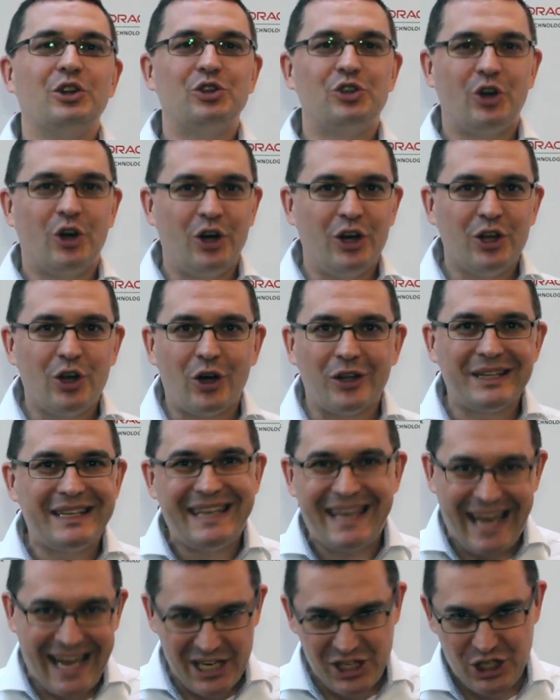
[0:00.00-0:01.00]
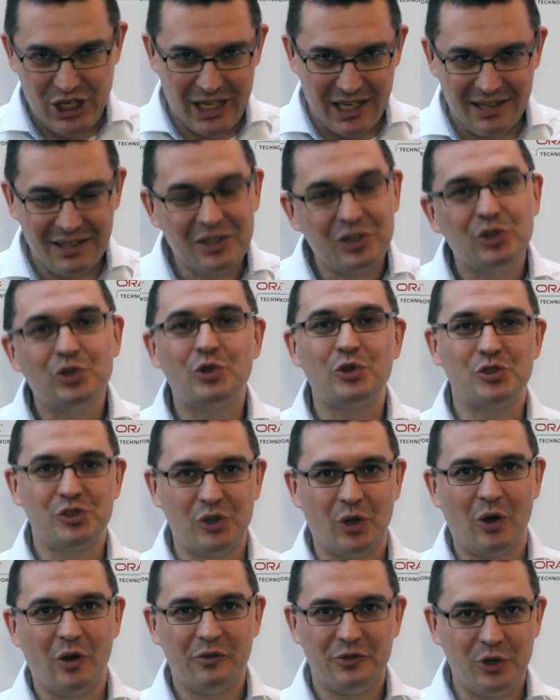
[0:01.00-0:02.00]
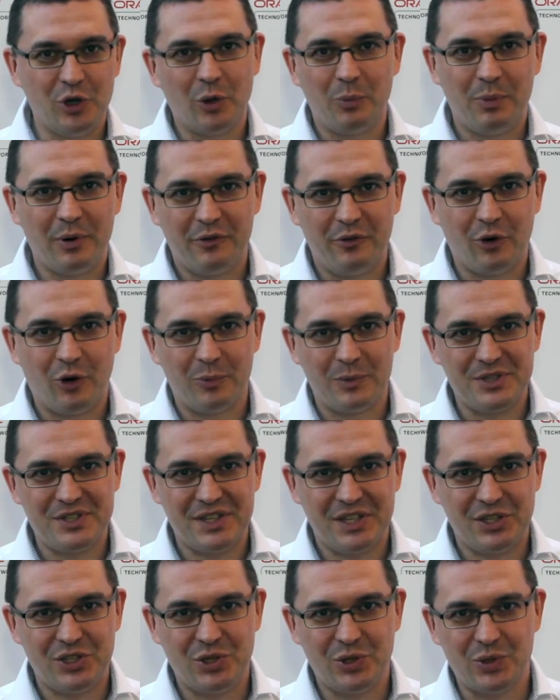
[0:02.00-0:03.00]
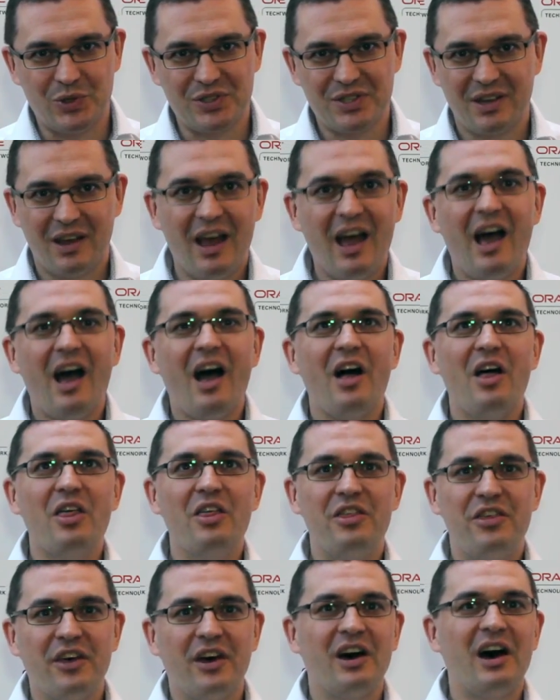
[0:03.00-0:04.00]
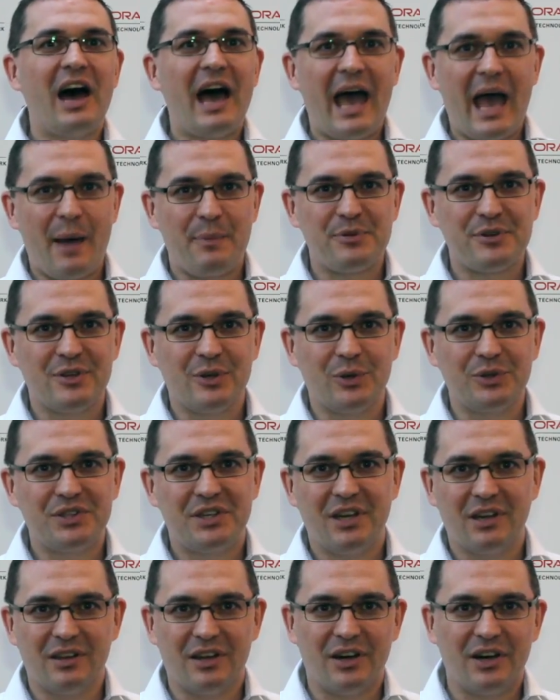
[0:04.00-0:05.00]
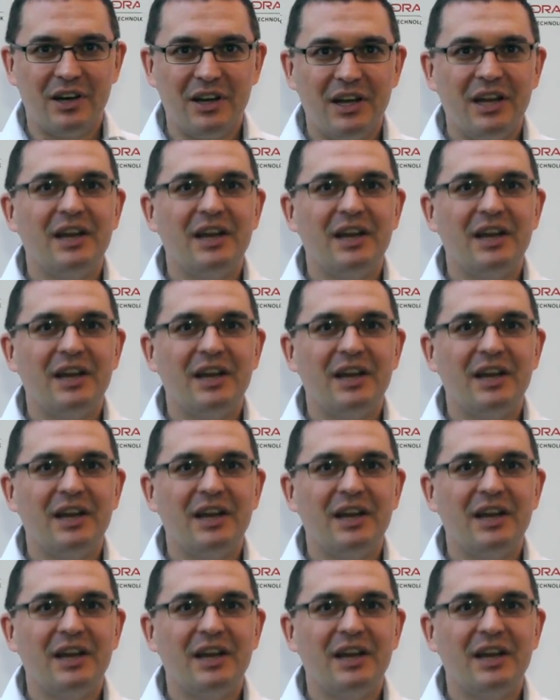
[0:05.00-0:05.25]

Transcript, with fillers: turning on caching to solve your performance issues. The absolute killer.